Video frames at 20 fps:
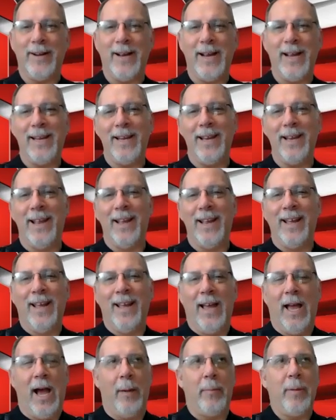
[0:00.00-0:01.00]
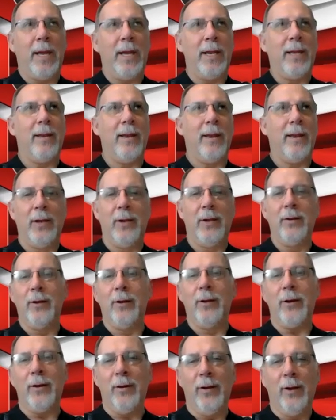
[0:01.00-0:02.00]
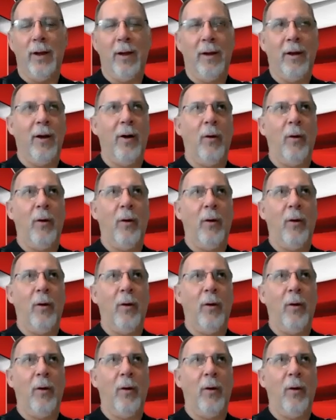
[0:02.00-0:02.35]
right? I mean, you learn